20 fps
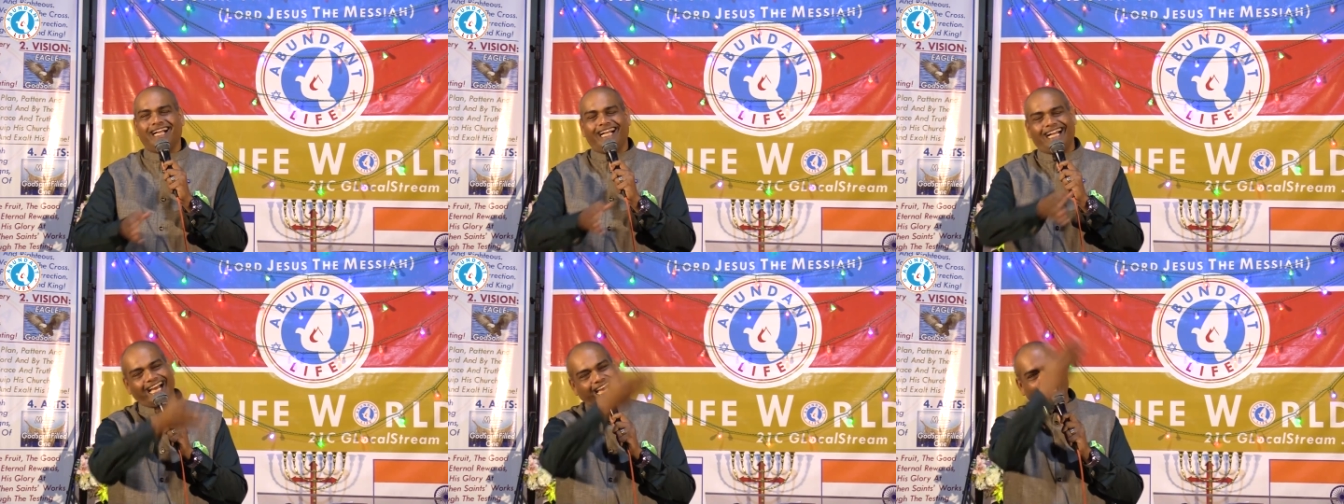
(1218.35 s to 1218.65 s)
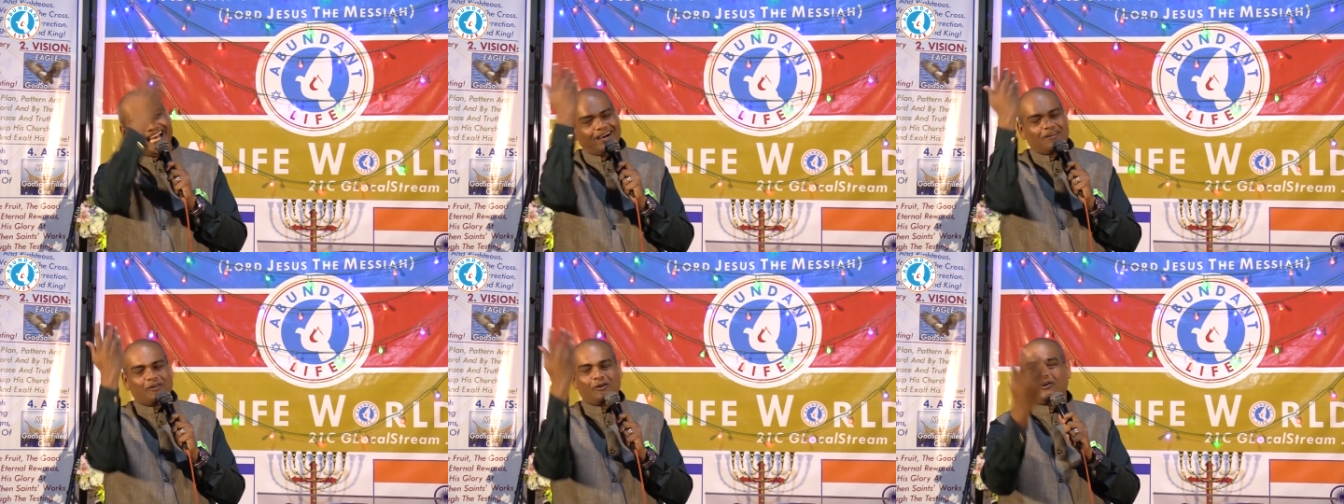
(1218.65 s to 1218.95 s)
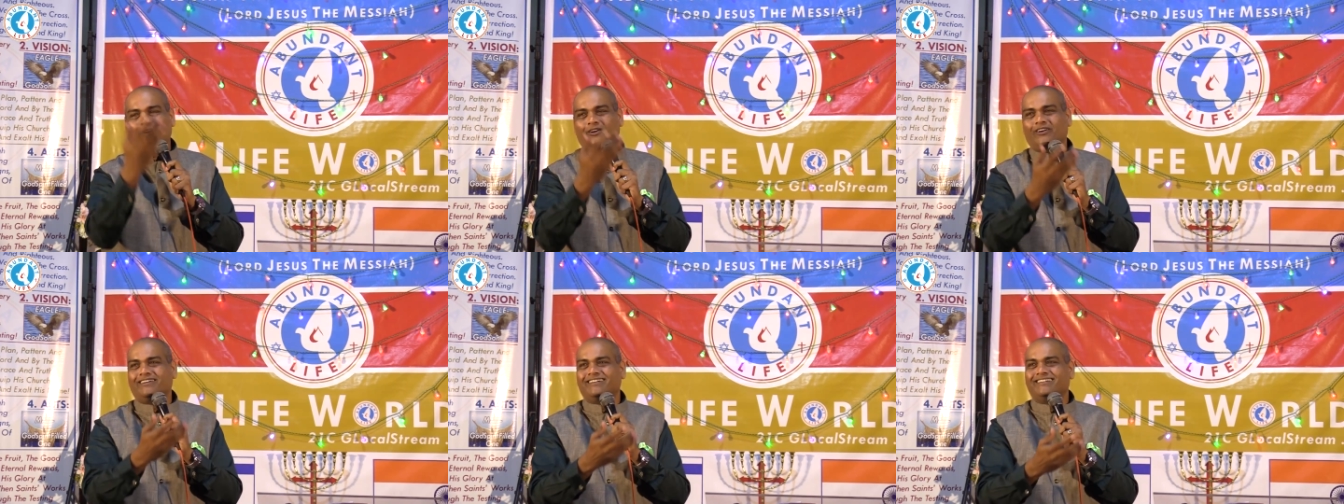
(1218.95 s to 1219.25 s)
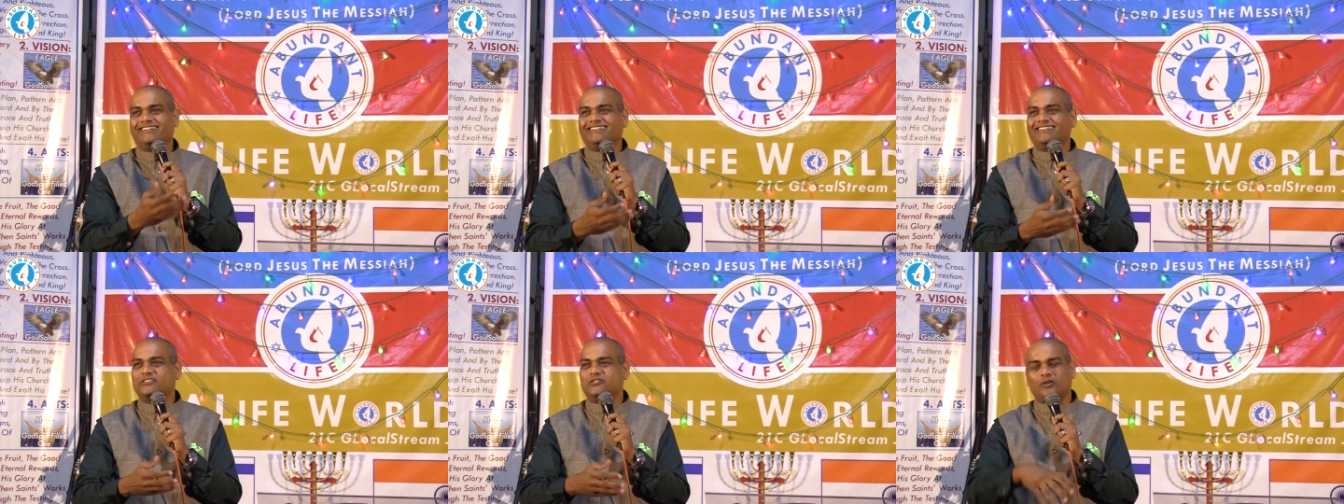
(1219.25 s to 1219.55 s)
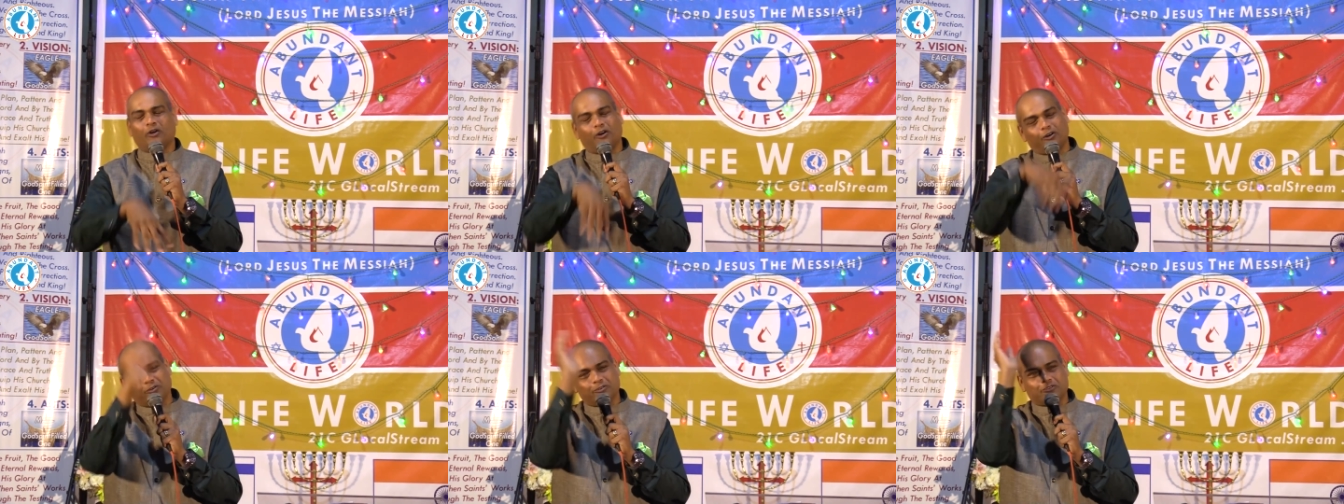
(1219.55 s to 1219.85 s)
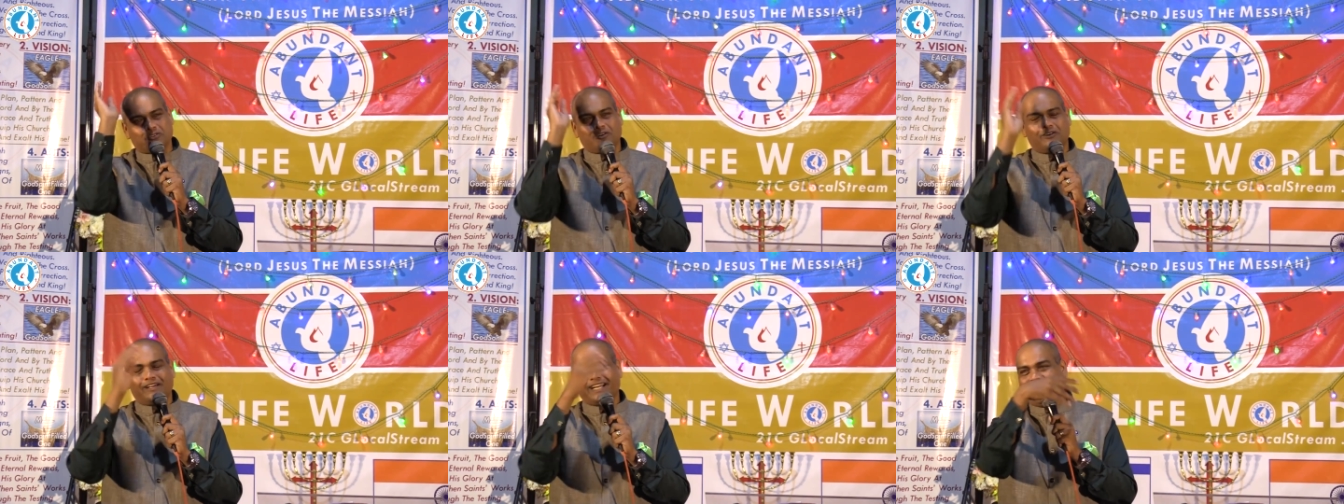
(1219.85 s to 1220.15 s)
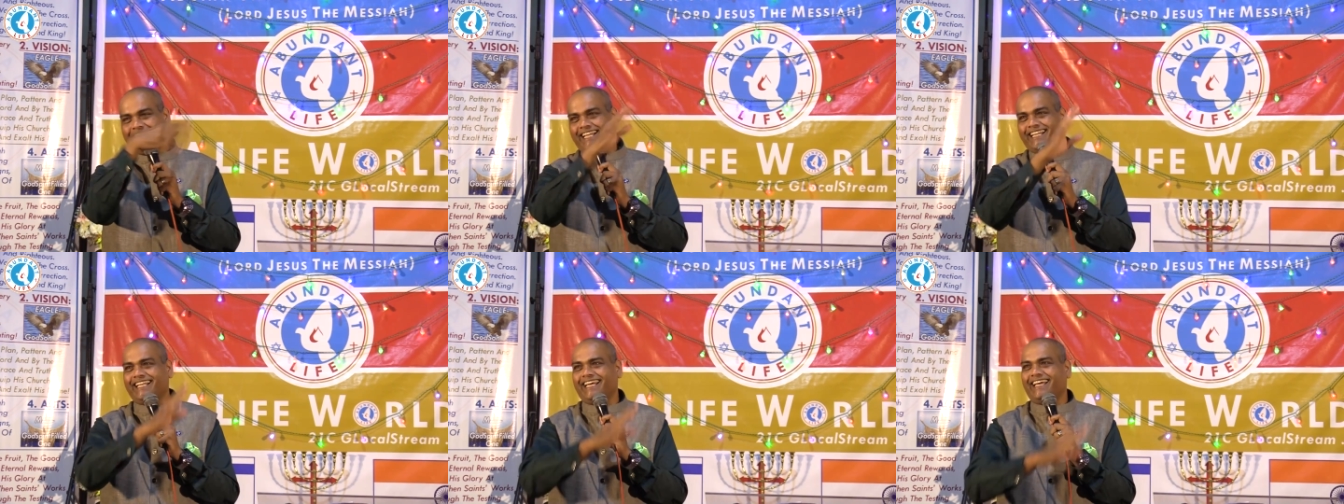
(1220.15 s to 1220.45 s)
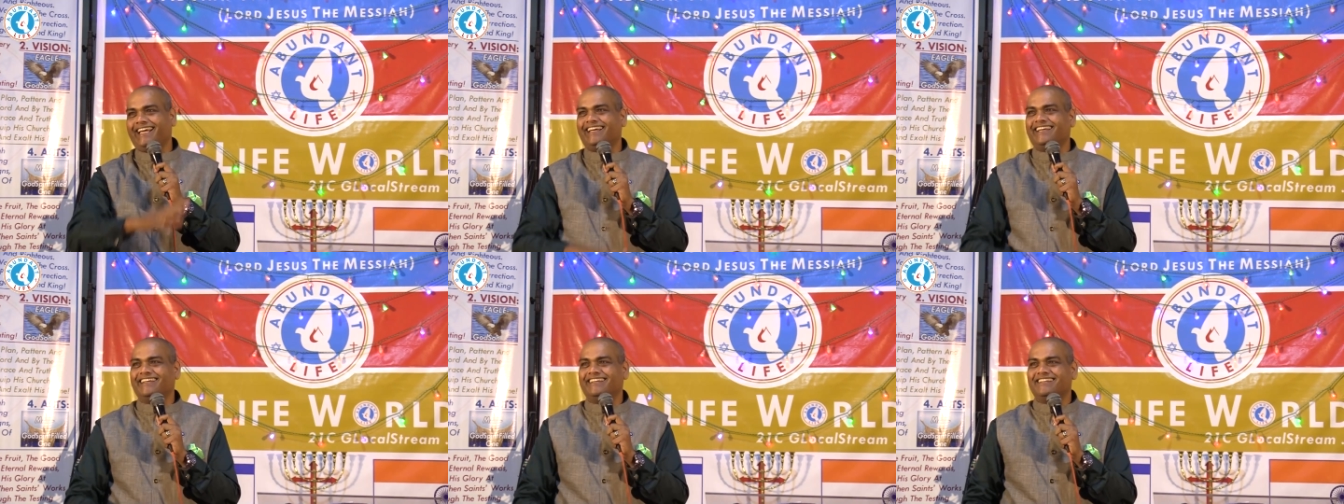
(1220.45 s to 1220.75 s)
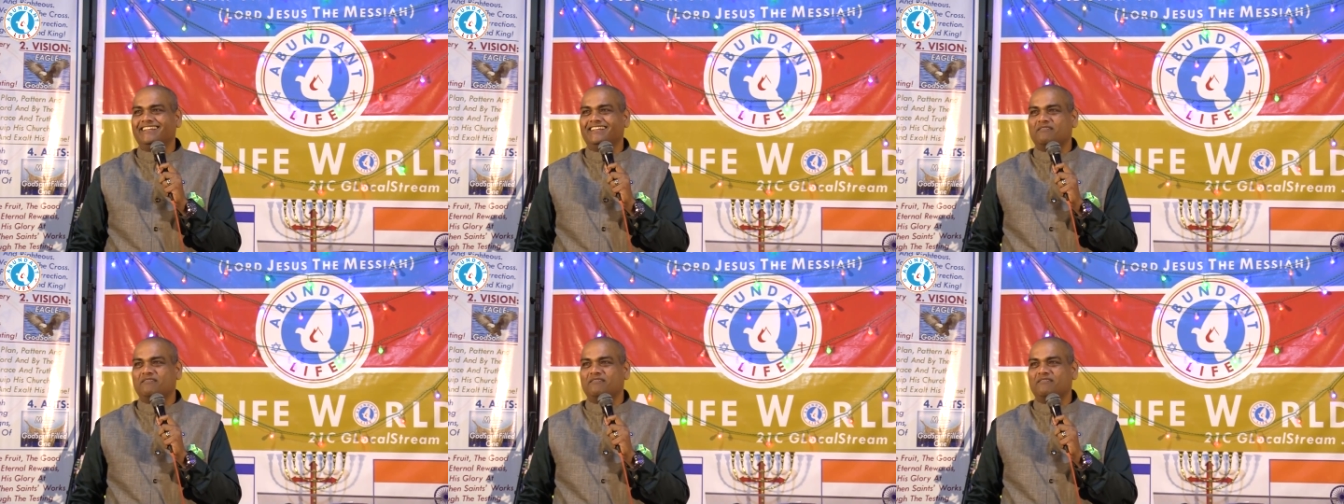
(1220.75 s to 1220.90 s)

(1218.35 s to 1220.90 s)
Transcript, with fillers: Gao, chod usko, rene de.